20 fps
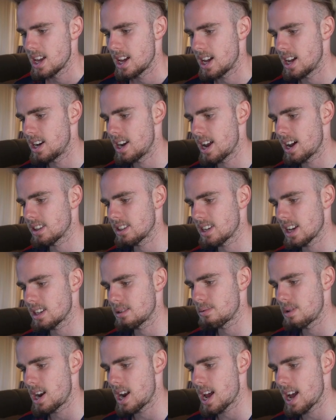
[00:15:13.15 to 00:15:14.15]
it now
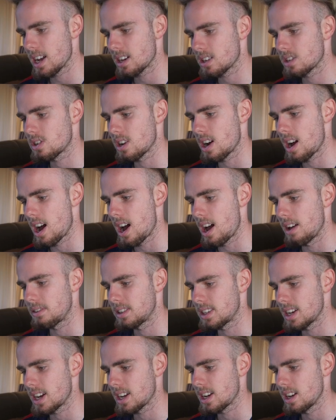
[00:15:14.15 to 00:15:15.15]
takes me an extra half
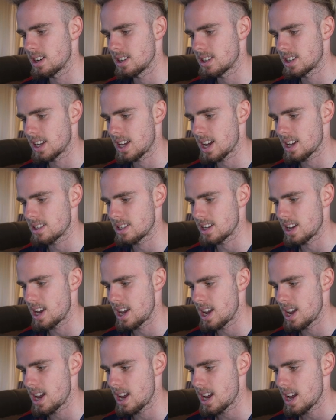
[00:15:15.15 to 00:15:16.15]
second to get to
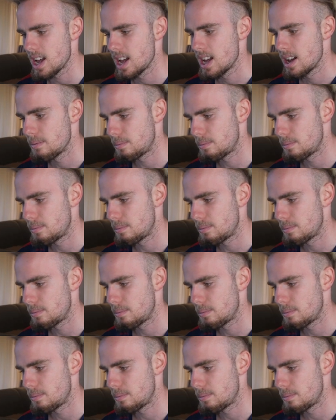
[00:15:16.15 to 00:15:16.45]
here.